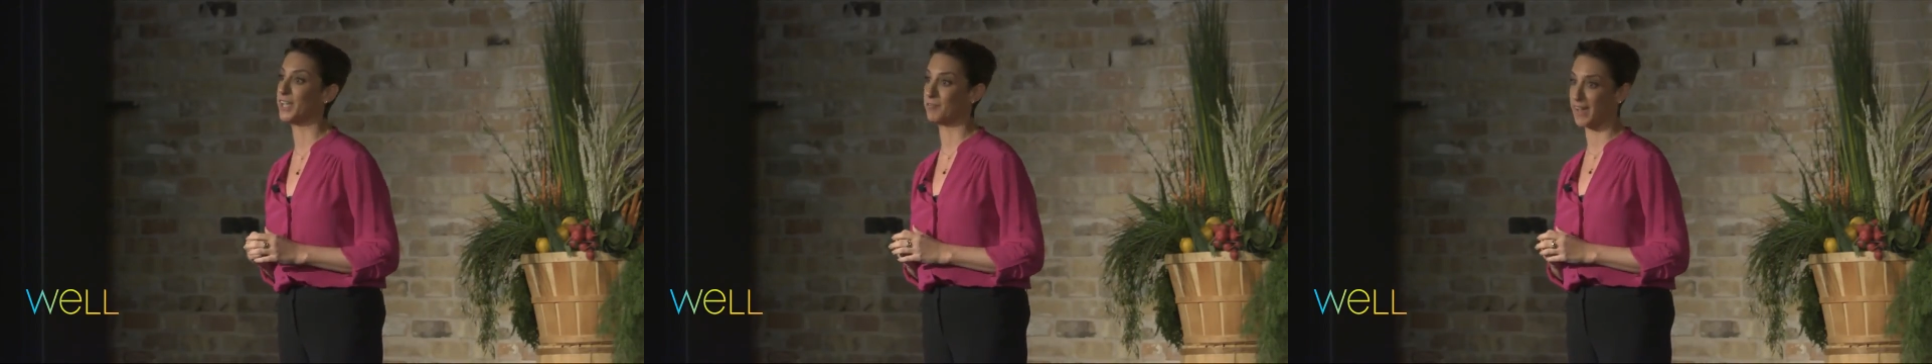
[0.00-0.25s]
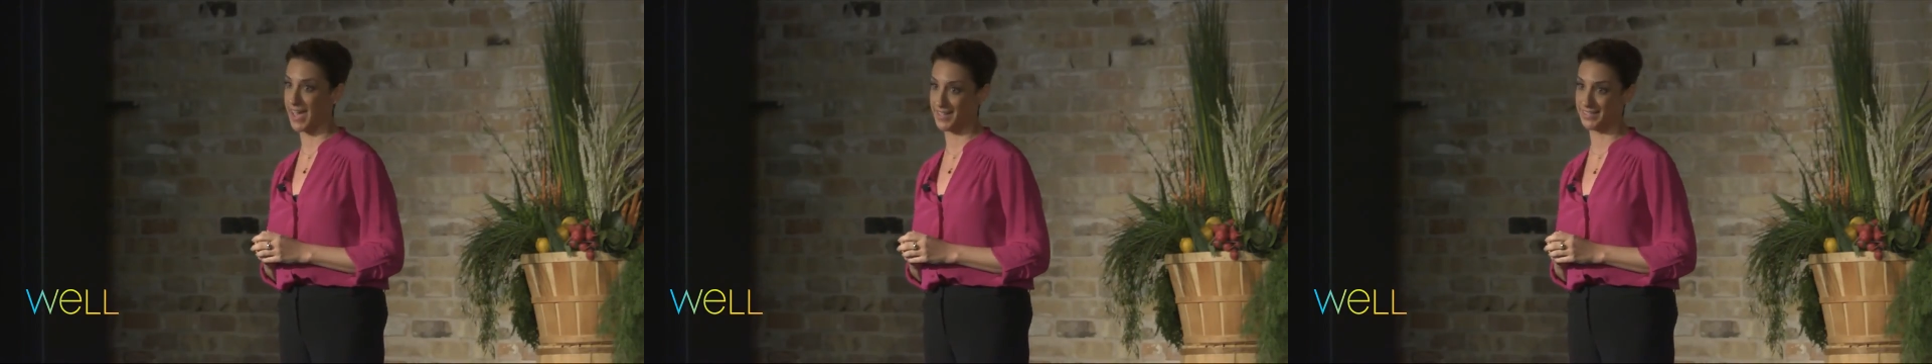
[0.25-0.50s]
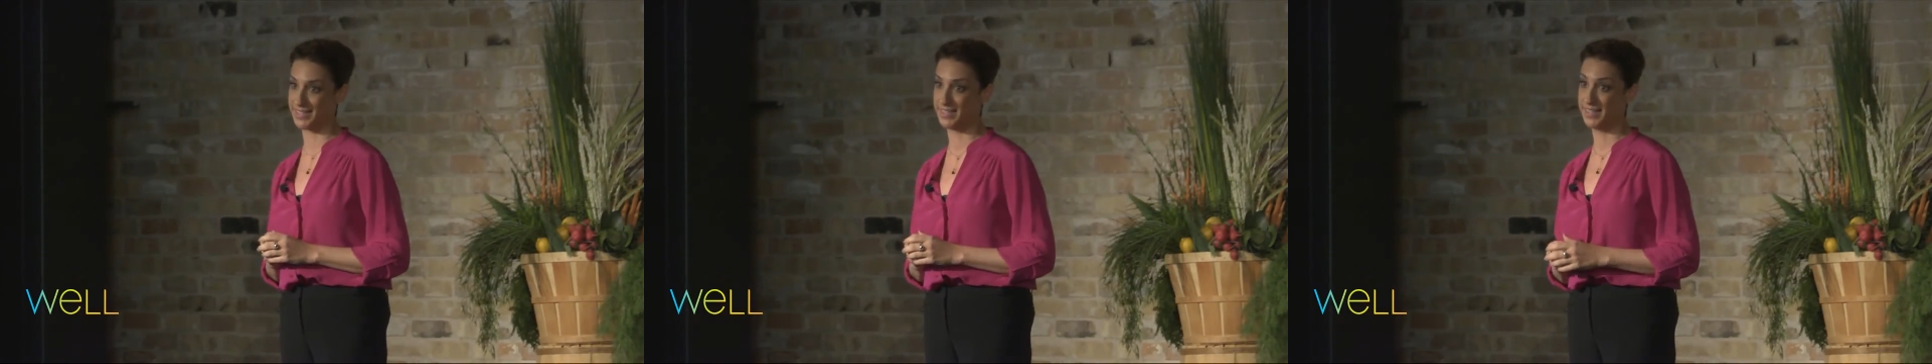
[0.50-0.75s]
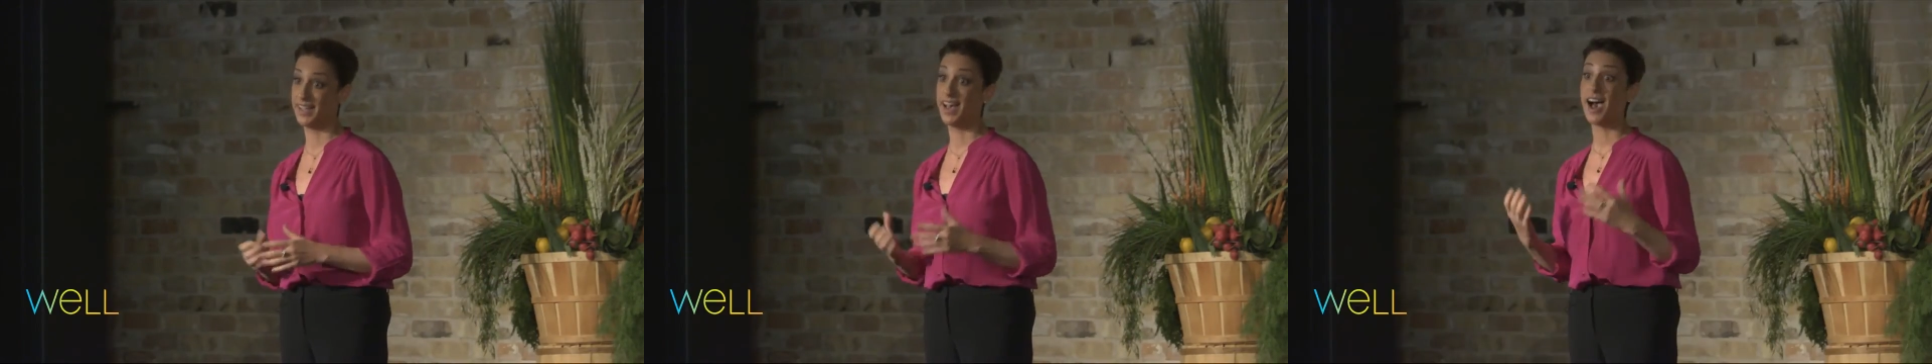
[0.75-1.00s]
event.
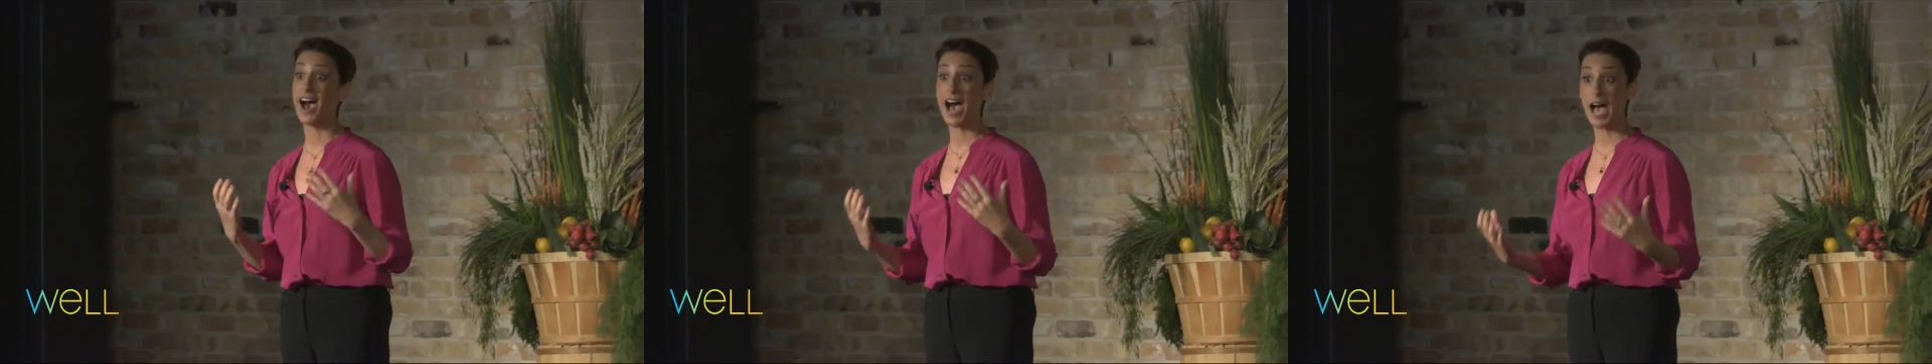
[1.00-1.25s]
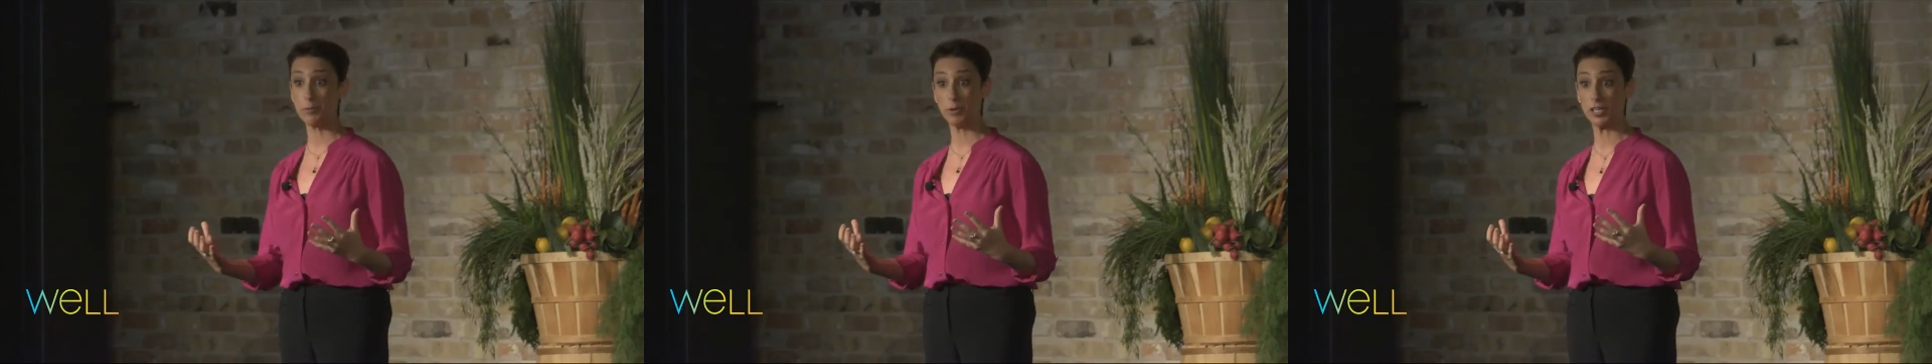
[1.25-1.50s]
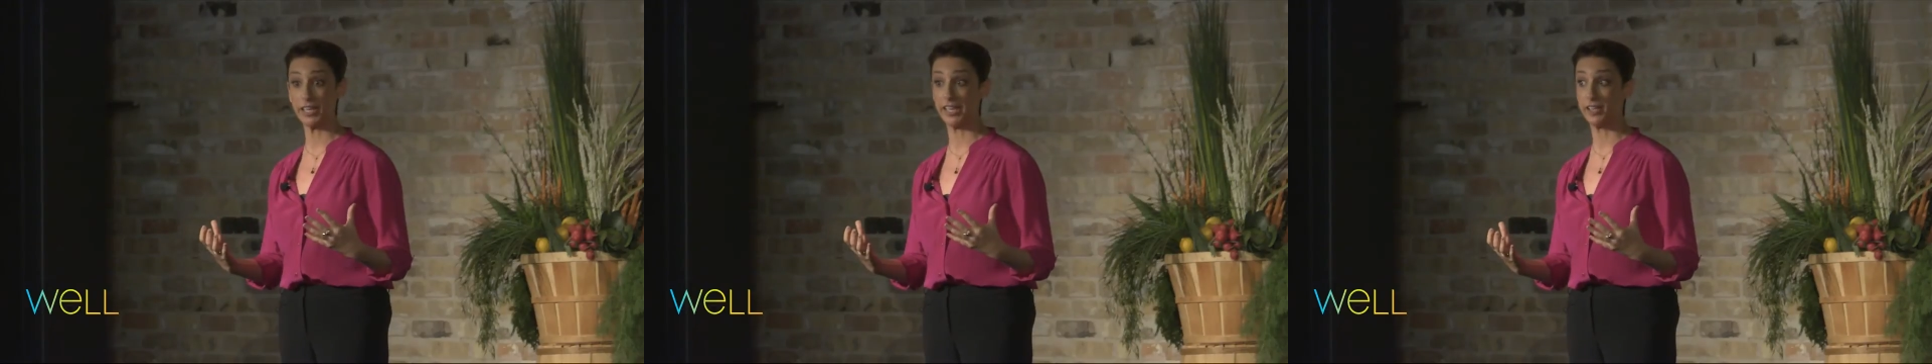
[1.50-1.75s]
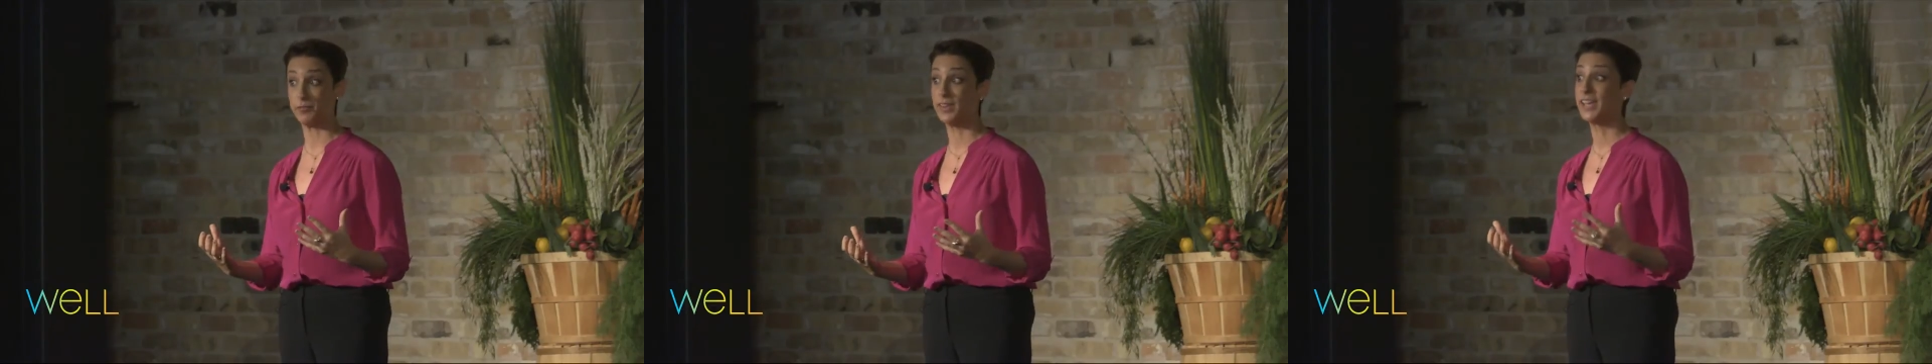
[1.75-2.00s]
I
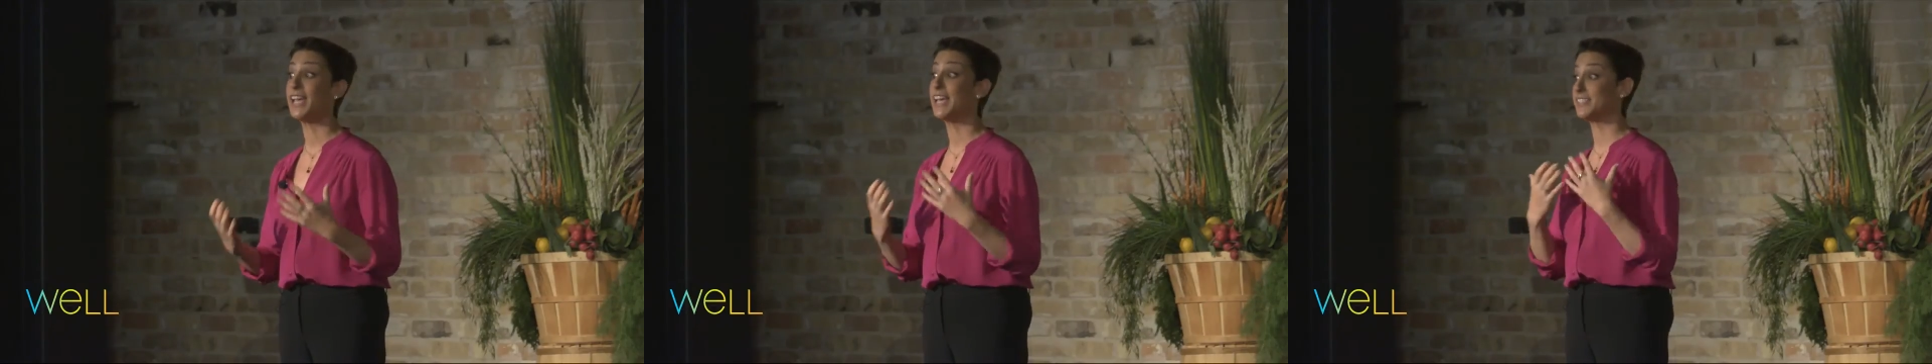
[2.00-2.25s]
believe it